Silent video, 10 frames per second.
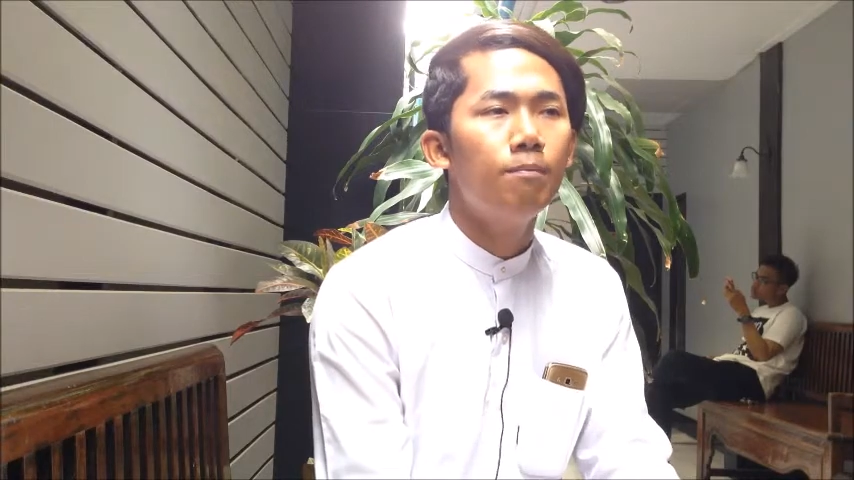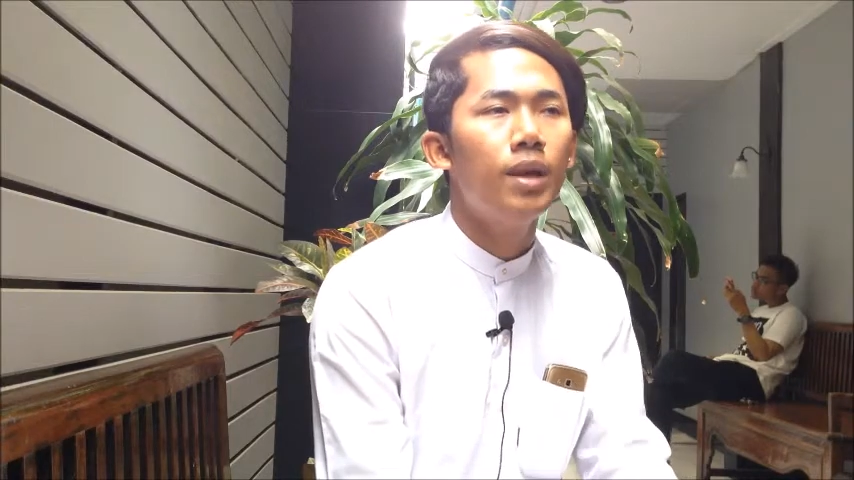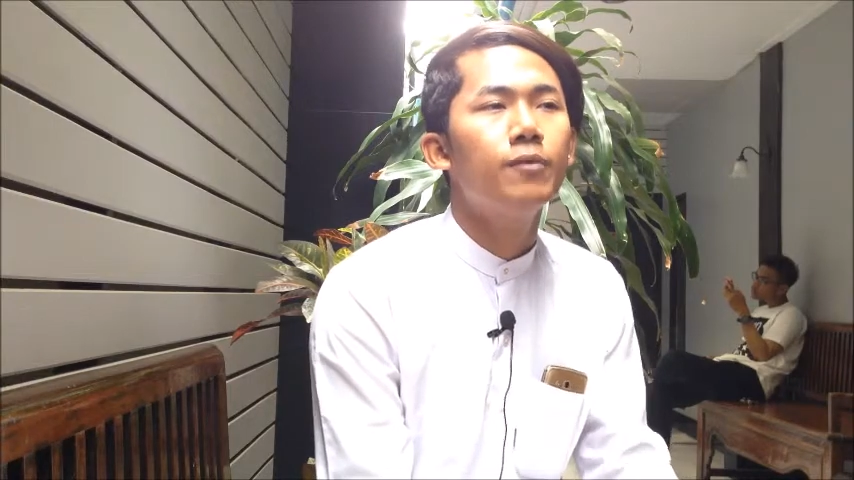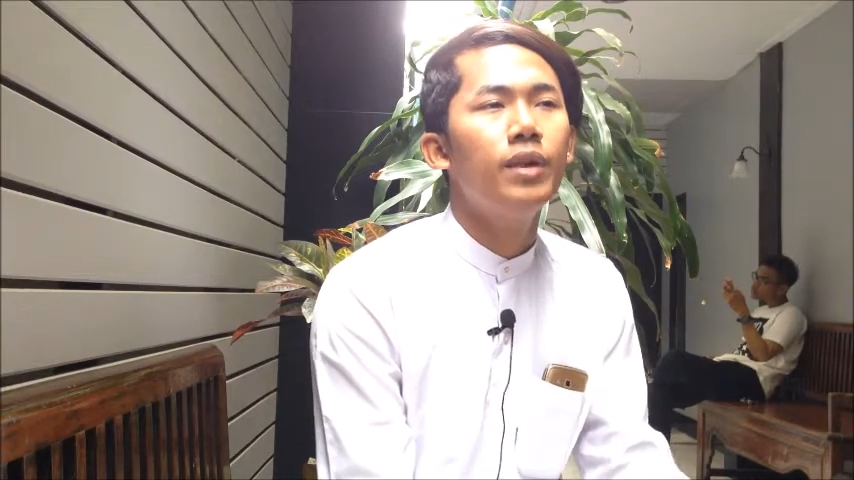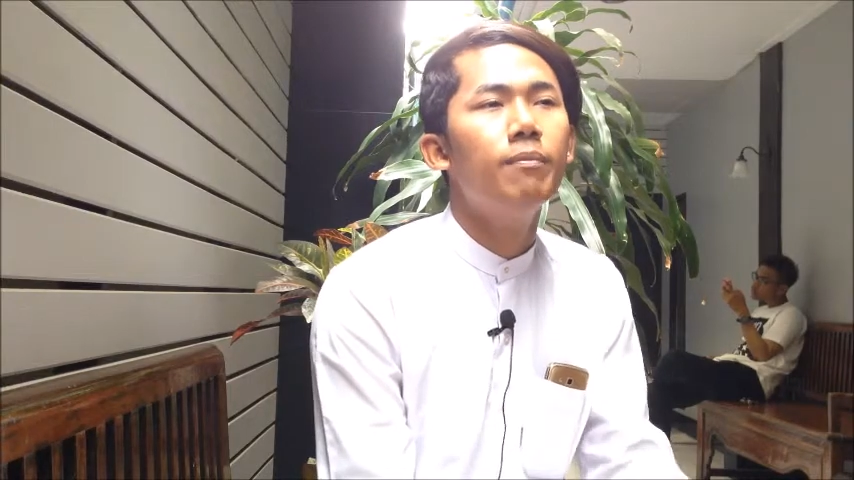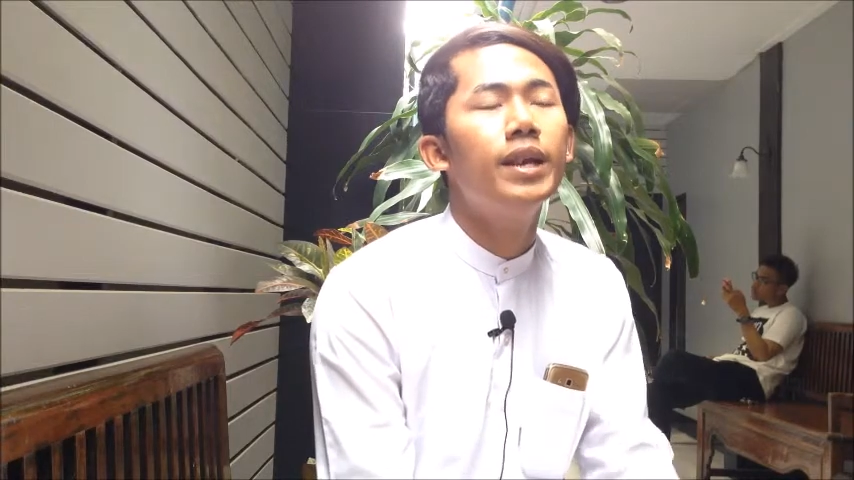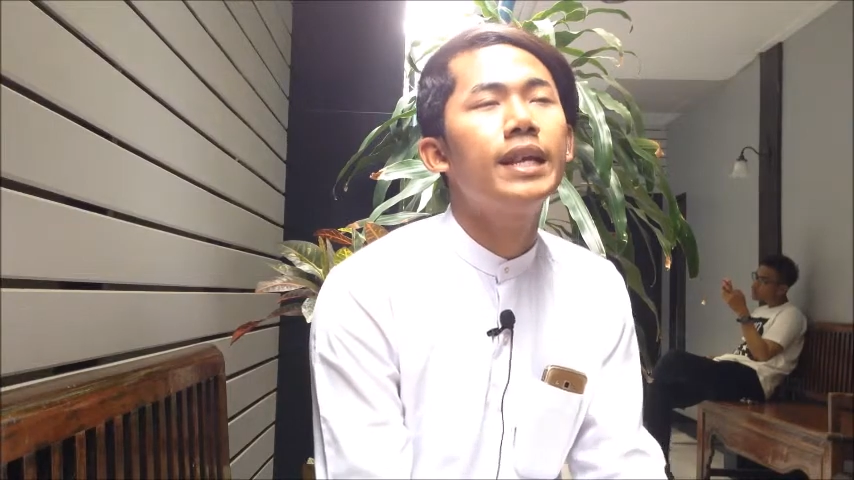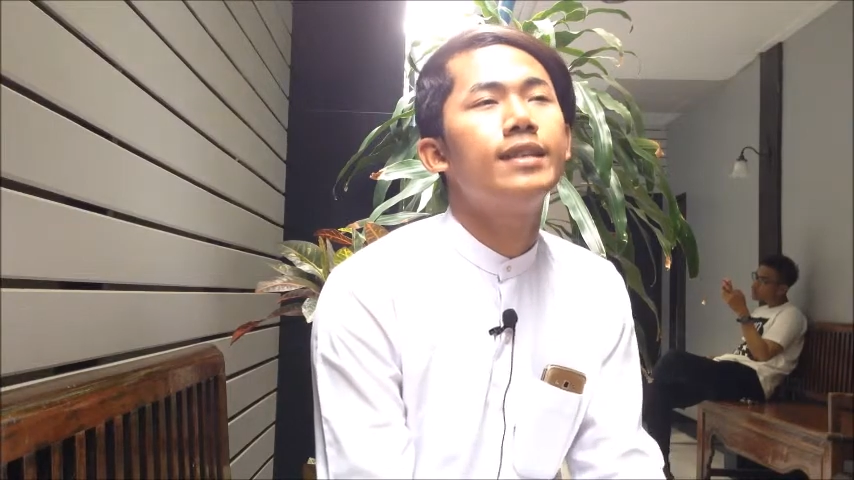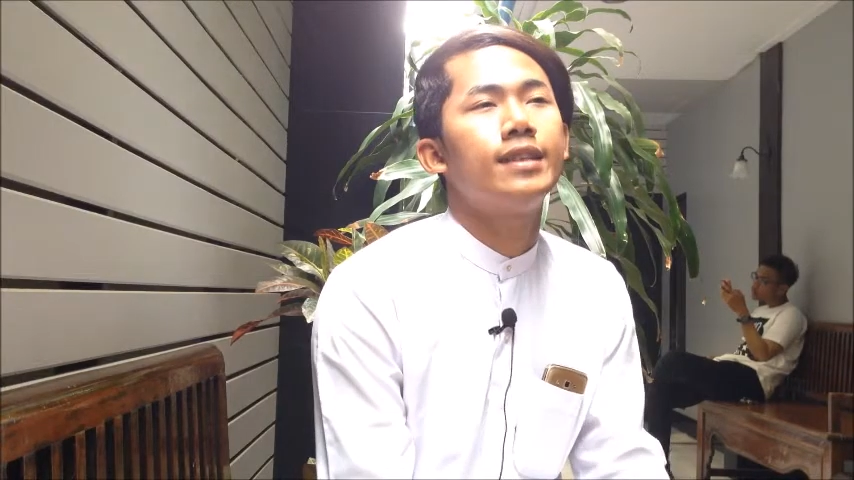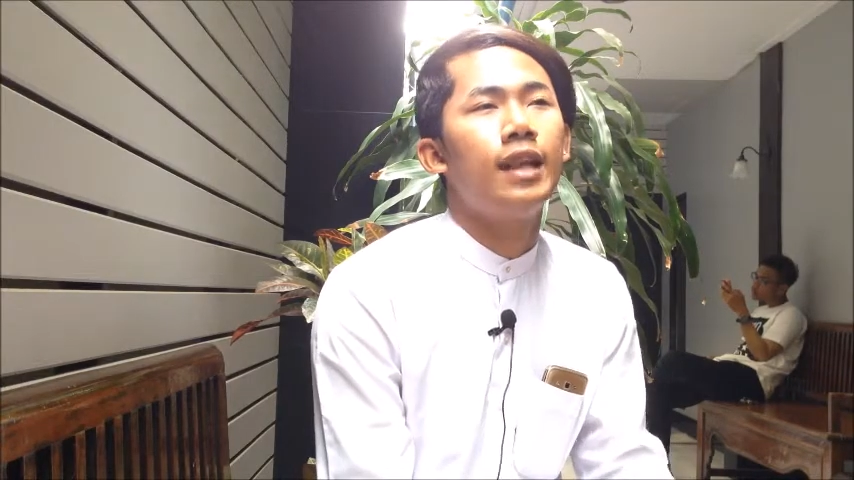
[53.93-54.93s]
but we are
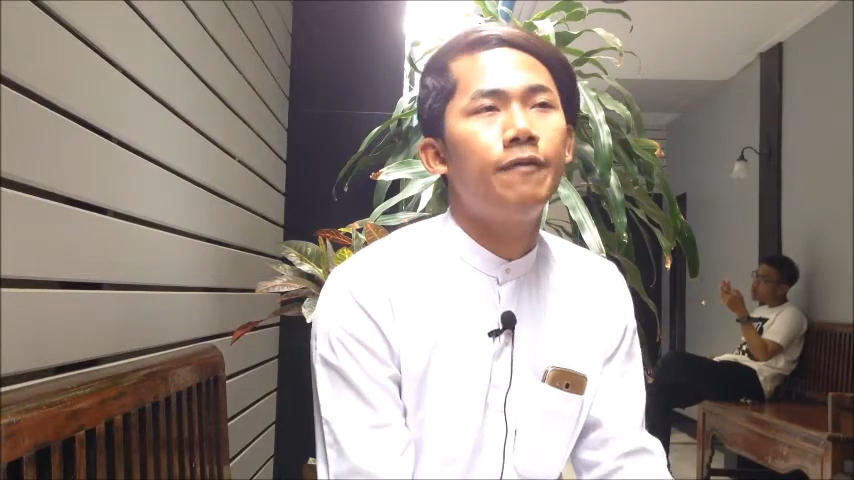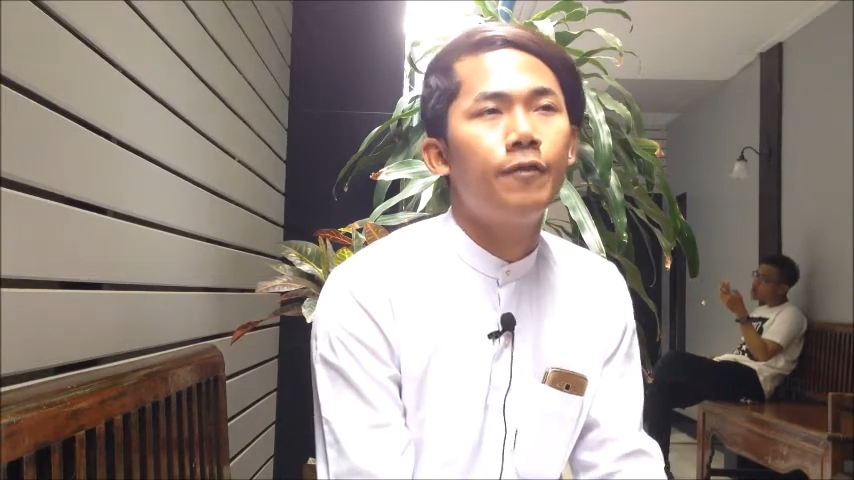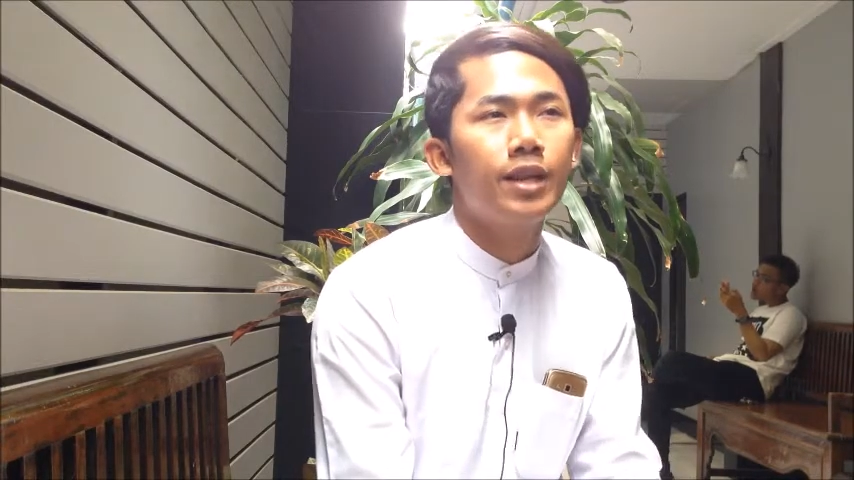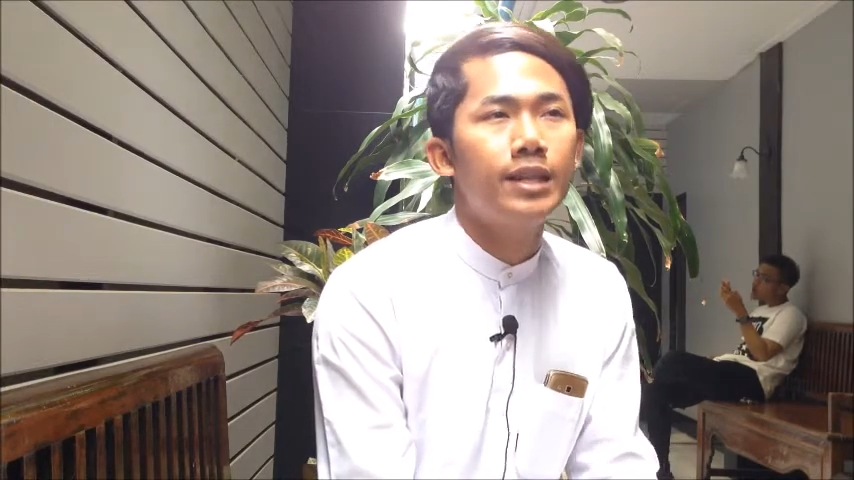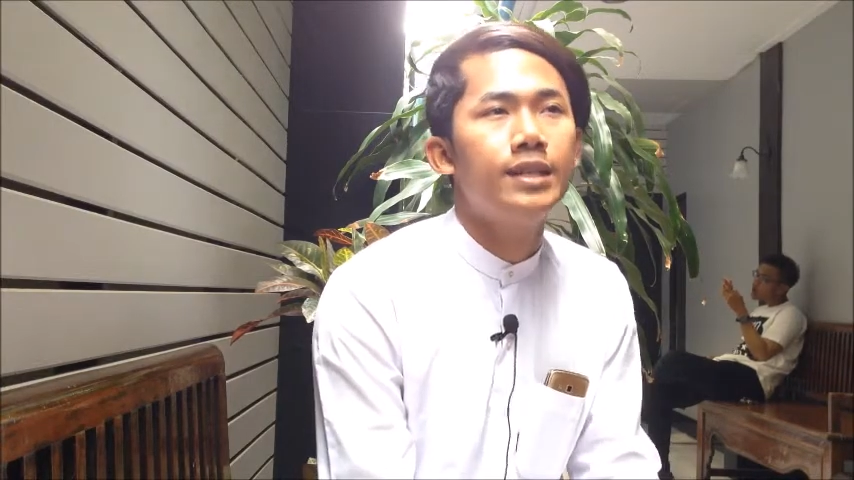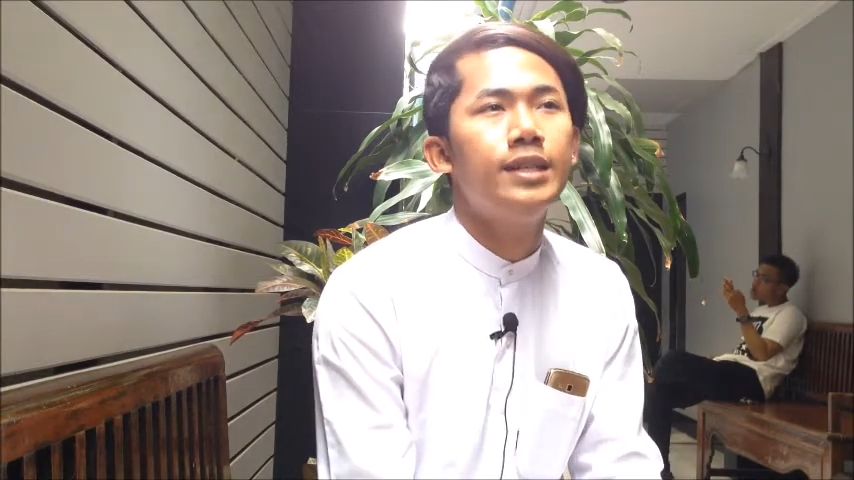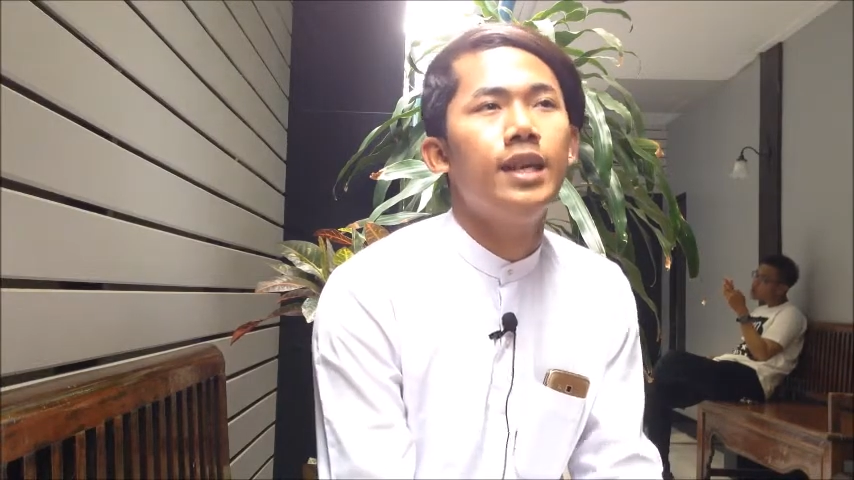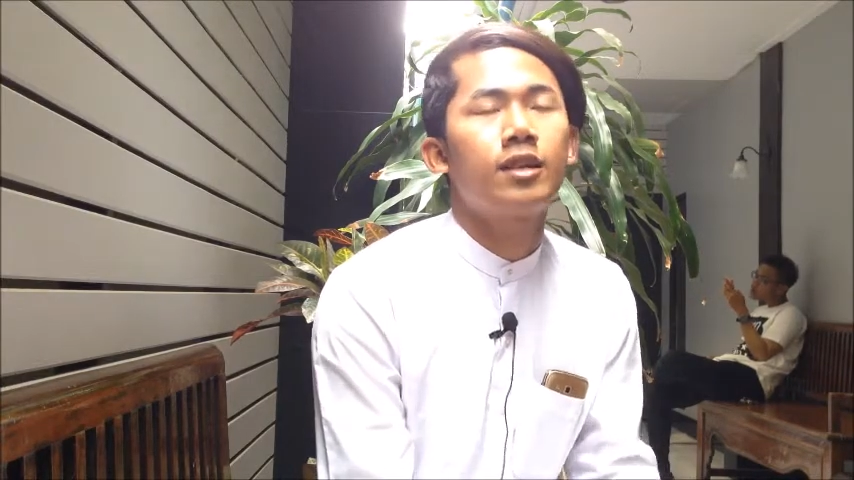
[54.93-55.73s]
making some advocacy